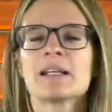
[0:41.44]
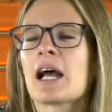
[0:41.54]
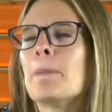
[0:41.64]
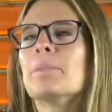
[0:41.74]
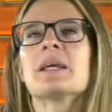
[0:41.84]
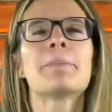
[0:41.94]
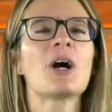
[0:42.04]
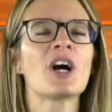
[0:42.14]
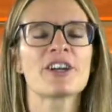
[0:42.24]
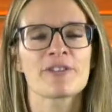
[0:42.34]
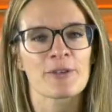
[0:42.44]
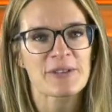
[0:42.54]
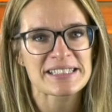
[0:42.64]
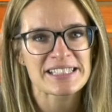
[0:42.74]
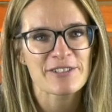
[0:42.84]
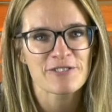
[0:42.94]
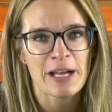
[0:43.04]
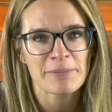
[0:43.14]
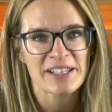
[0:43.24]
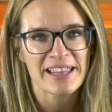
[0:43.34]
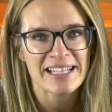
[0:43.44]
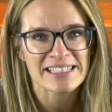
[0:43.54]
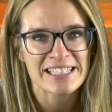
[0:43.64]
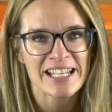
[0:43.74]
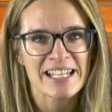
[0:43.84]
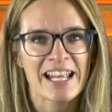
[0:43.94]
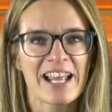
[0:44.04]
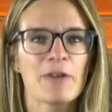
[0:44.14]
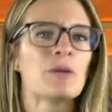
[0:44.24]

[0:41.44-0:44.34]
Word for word: Come be a part of the Westlife family that Sunday.